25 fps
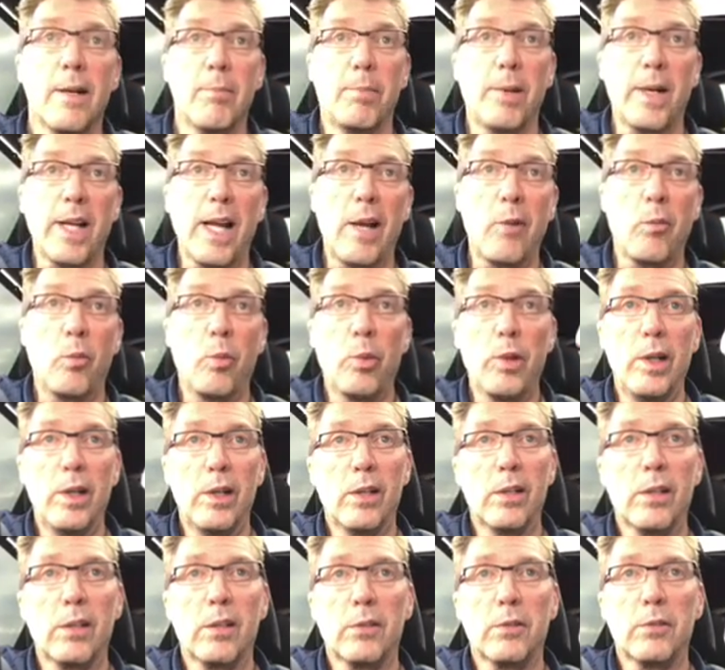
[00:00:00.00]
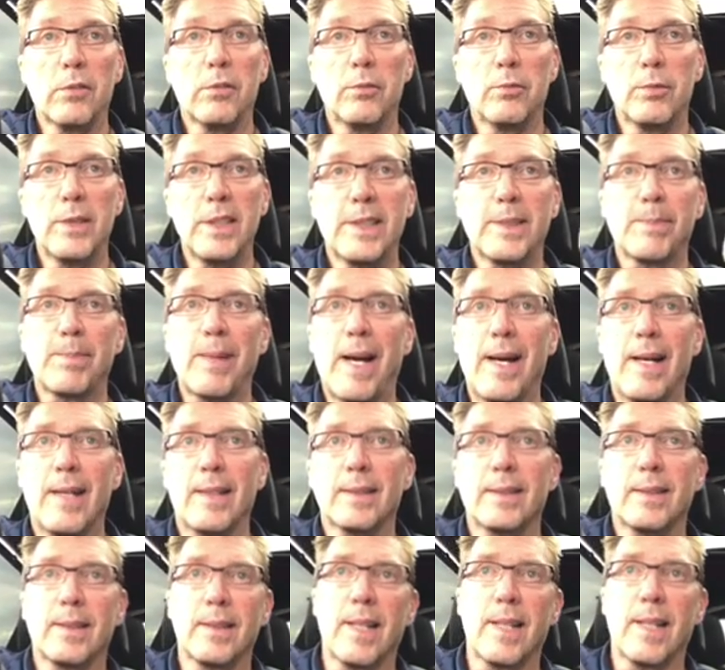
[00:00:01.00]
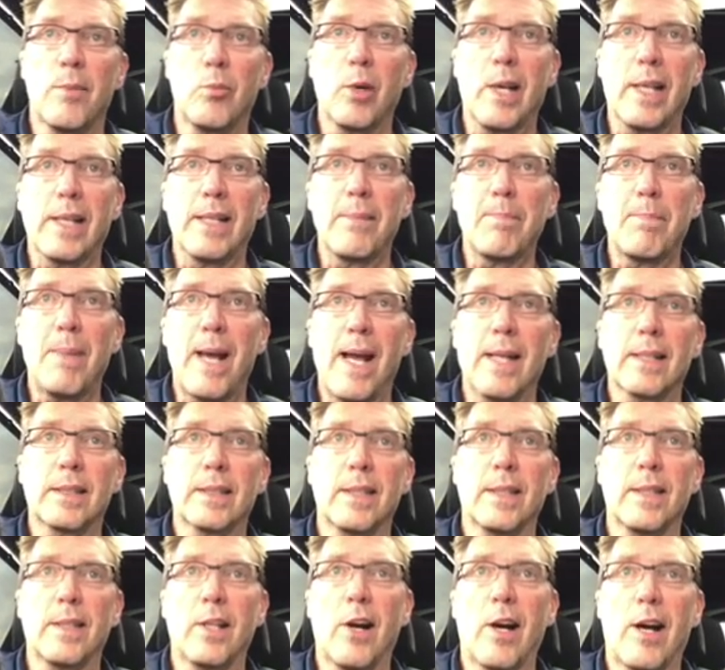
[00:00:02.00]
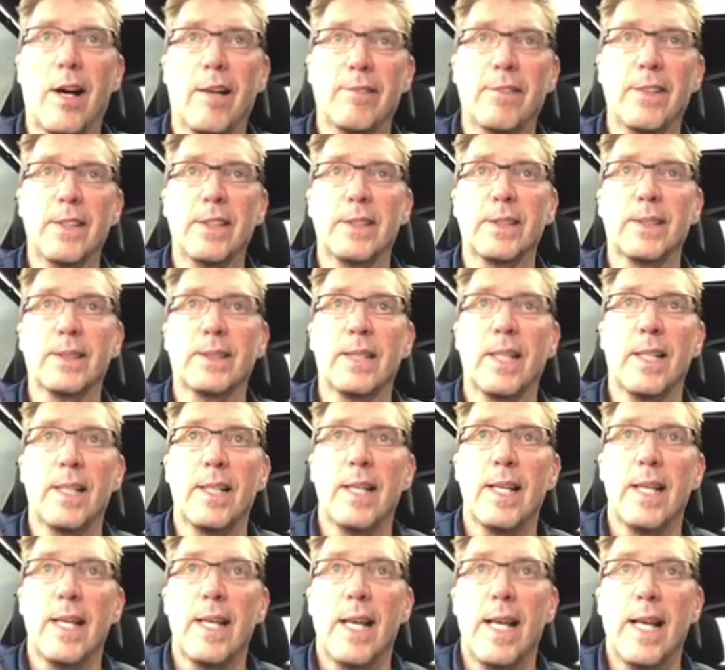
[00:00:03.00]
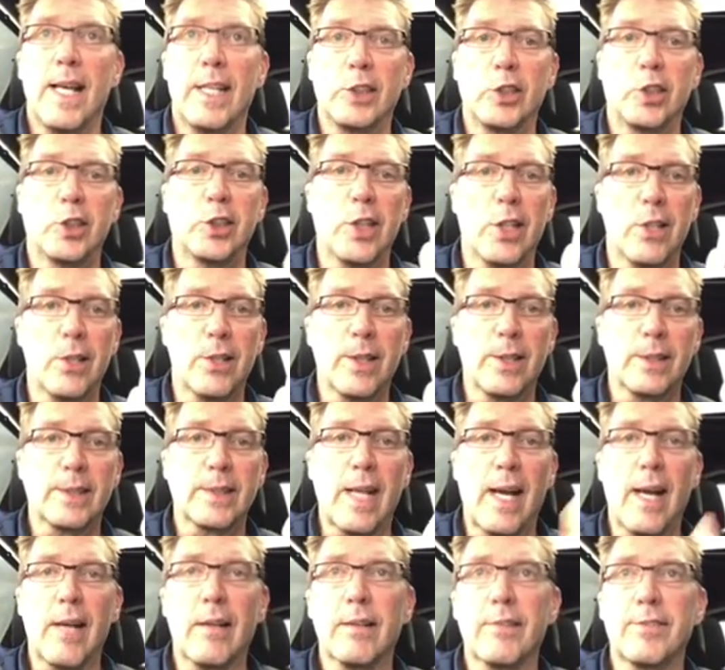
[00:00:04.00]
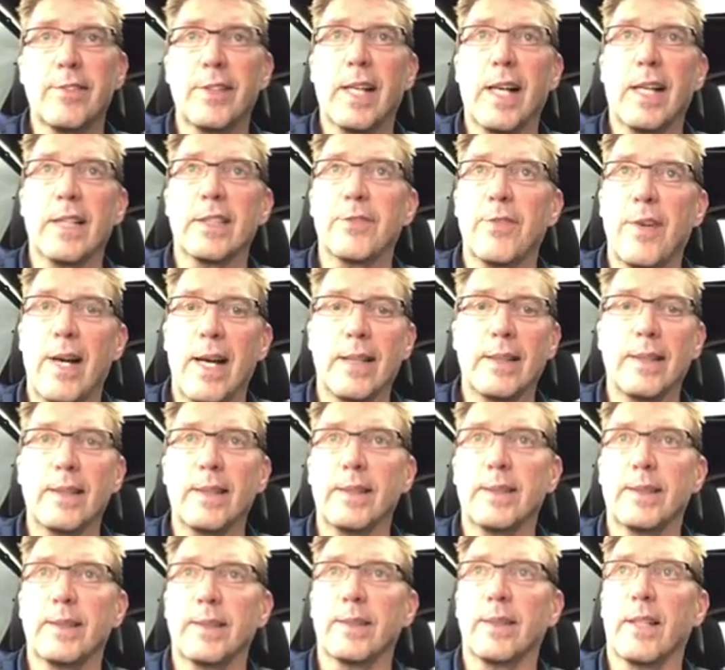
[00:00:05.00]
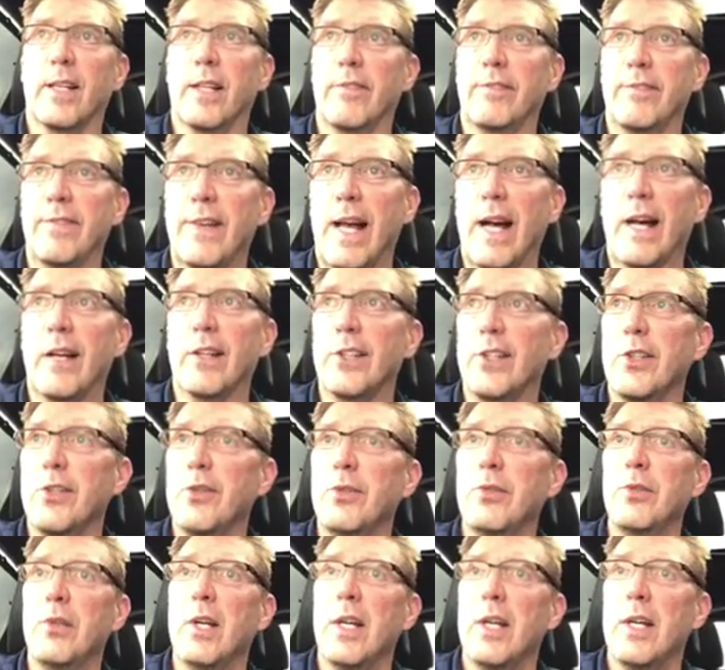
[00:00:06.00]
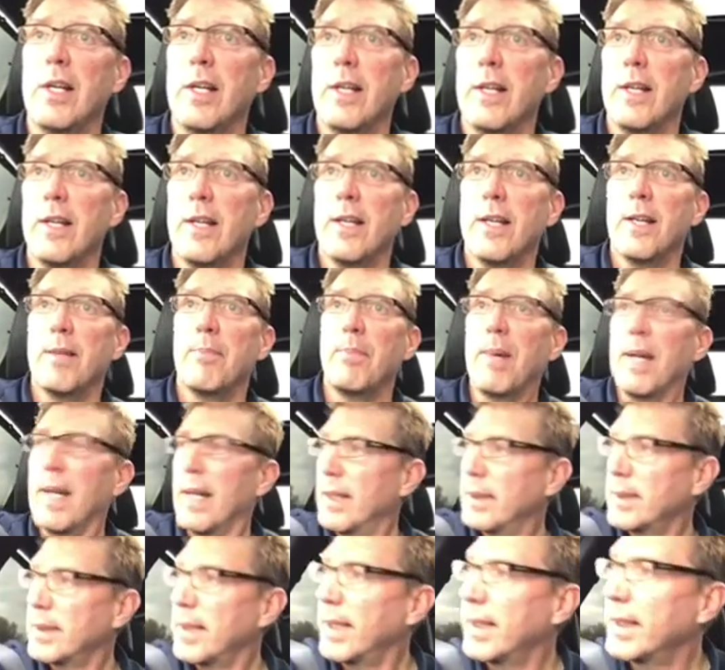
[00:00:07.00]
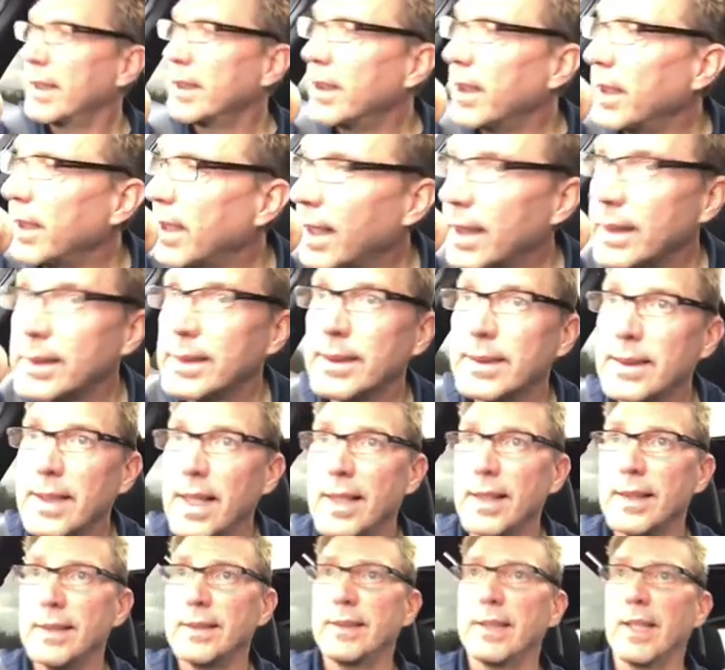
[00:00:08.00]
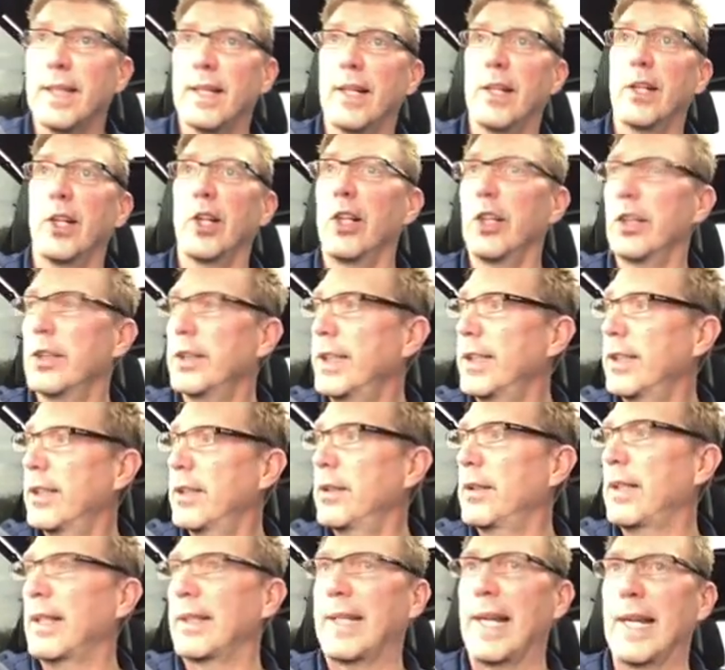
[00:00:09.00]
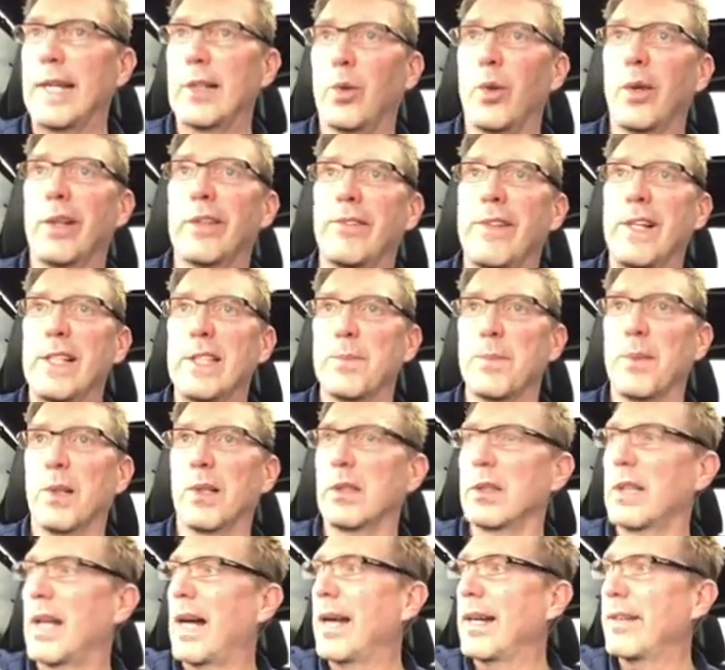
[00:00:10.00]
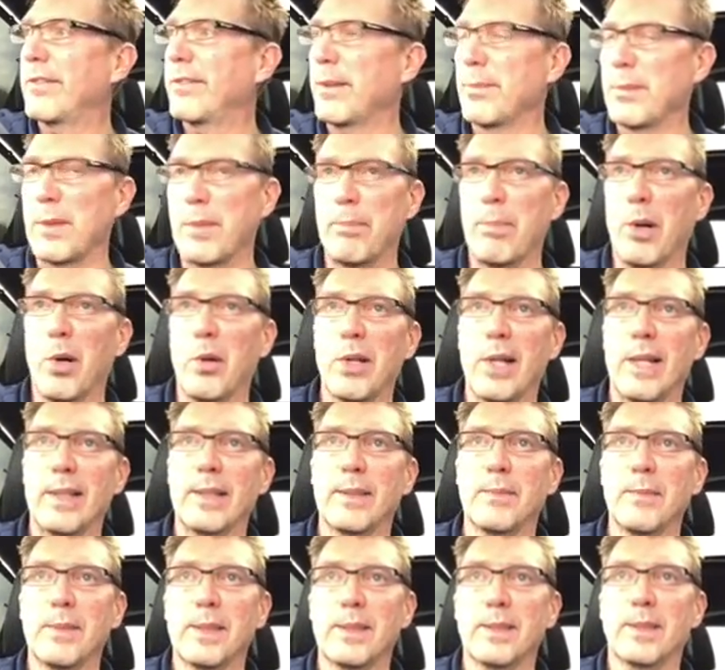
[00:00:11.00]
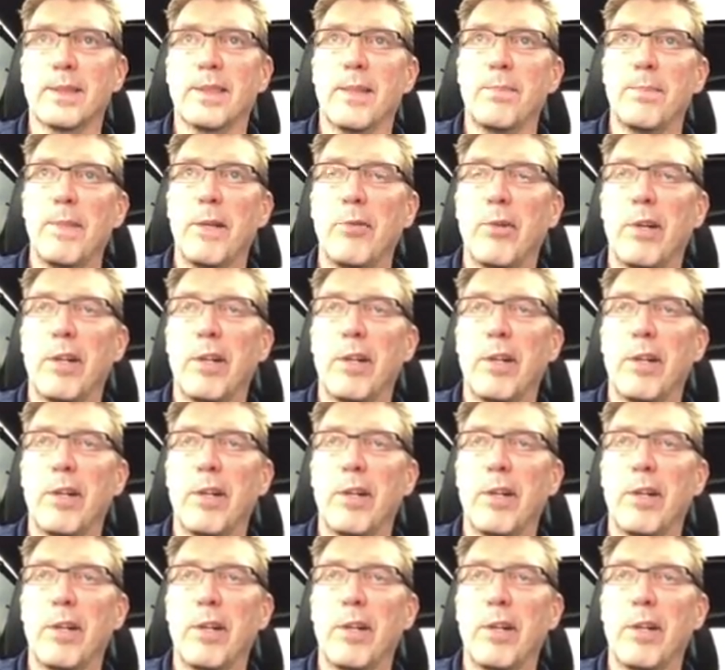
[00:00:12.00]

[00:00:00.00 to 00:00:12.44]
but I will respond to them when I get back to the office, and share this out if you guys find this of value. But as I said earlier on that quick Facebook Live from the boat on the Mississippi